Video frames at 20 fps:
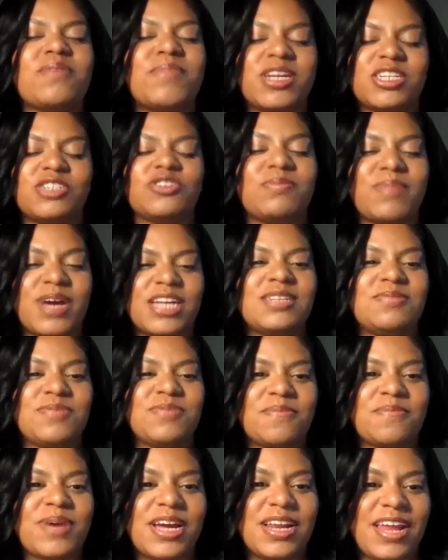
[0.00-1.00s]
much reminds me
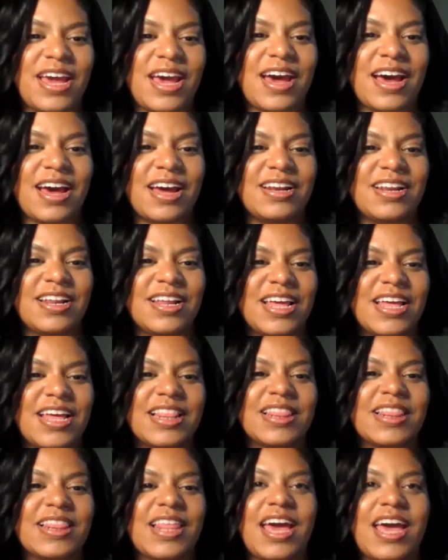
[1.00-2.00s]
of my dad.
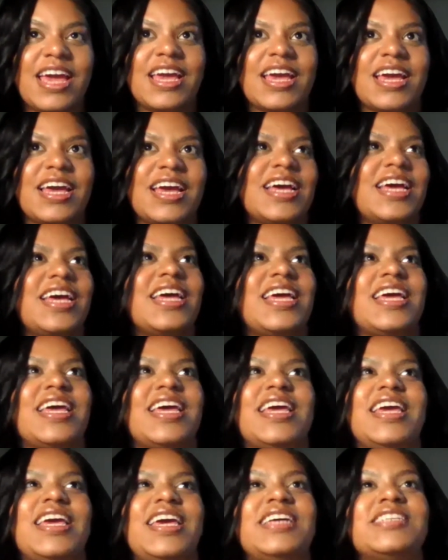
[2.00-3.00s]
Like,
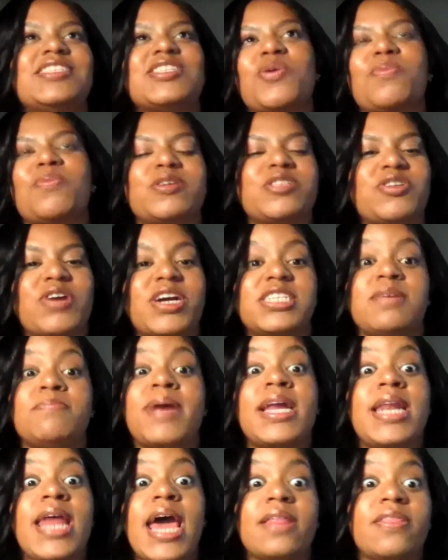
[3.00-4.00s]
it's almost crazy.
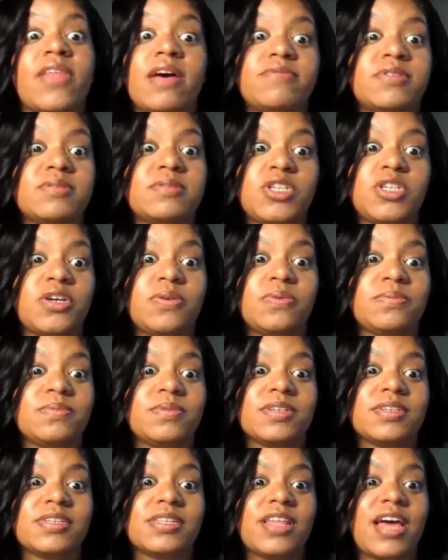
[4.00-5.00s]
My dad loves him too.
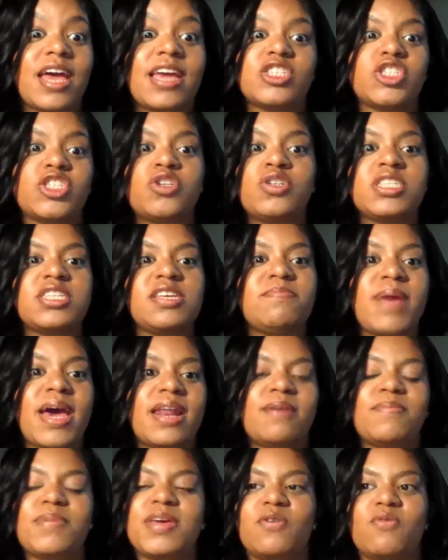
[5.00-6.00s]
Like, yeah. soon as he met
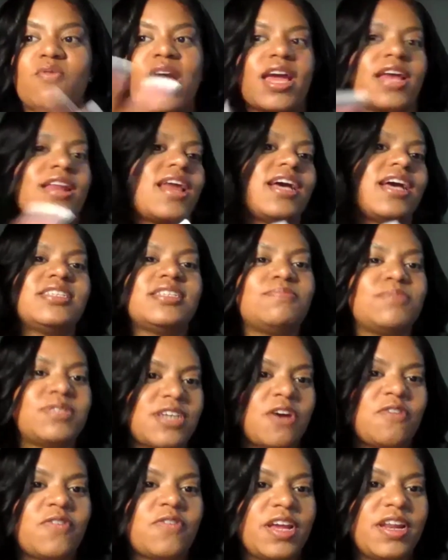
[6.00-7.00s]
him, he recognized
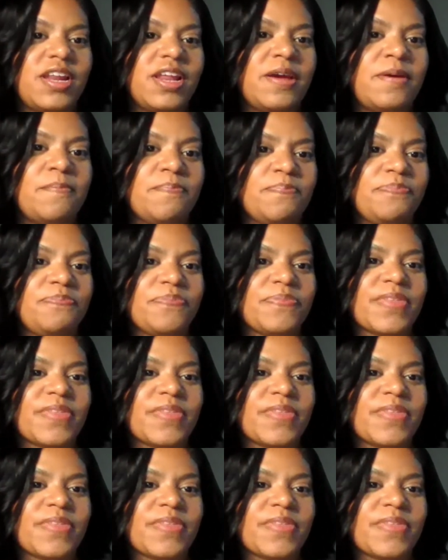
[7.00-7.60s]
himself in him.